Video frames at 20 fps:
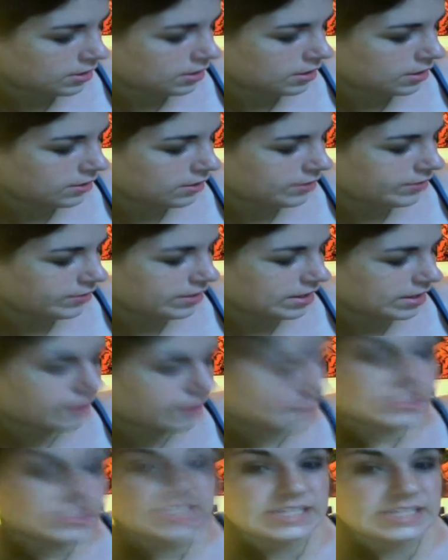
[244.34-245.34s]

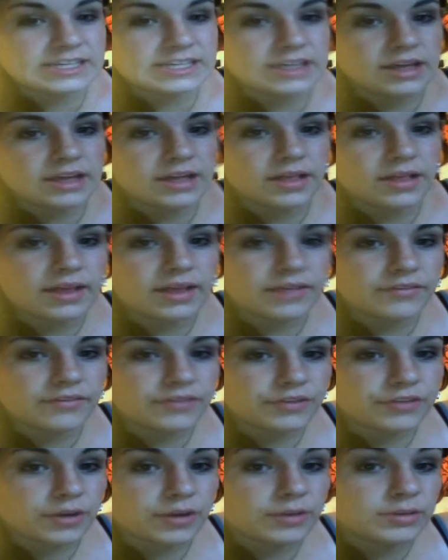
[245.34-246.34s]
EVFDTL, I
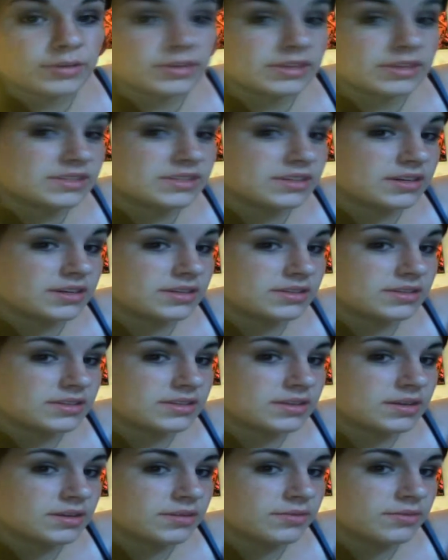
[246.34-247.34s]
forgot what this
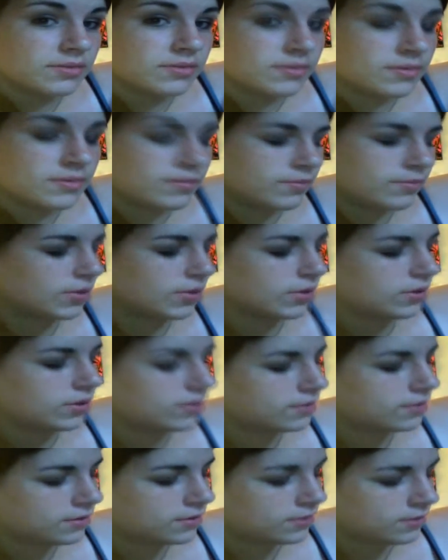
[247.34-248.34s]
does,
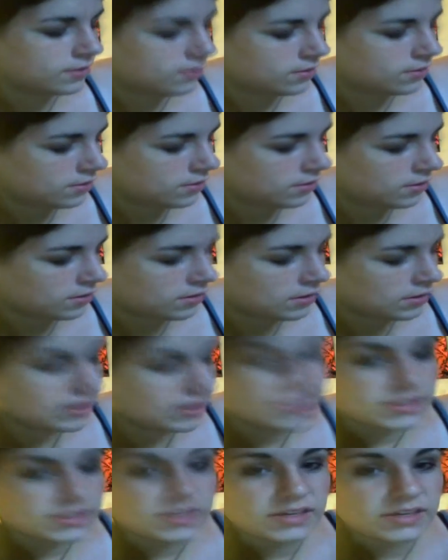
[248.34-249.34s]
but
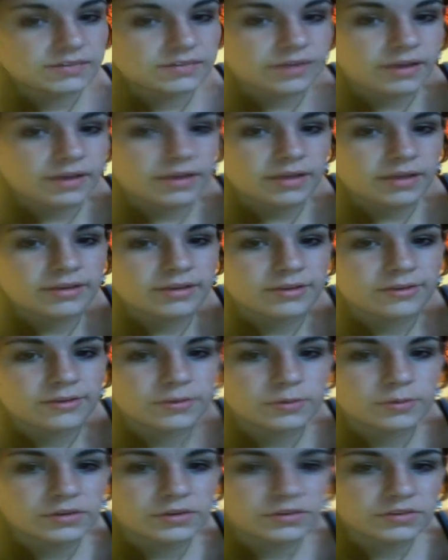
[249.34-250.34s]
scene file is what